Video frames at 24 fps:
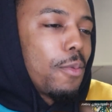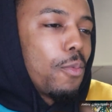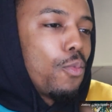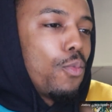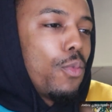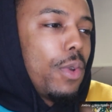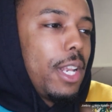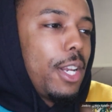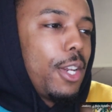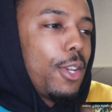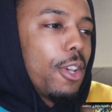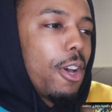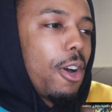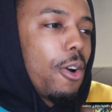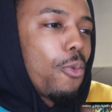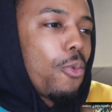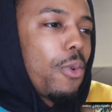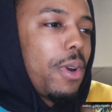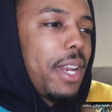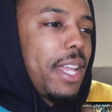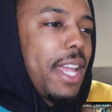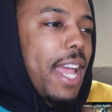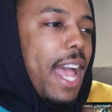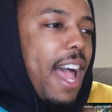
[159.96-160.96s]
we don't
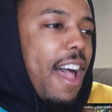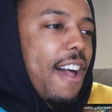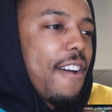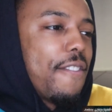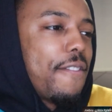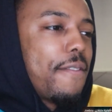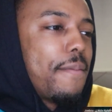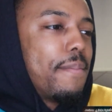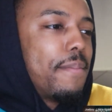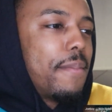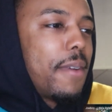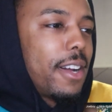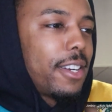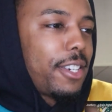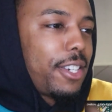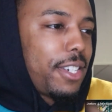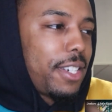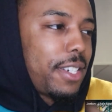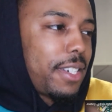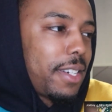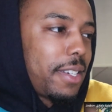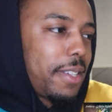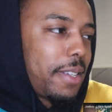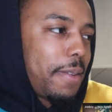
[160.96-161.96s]
really have
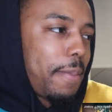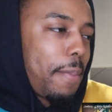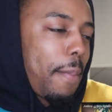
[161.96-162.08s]
much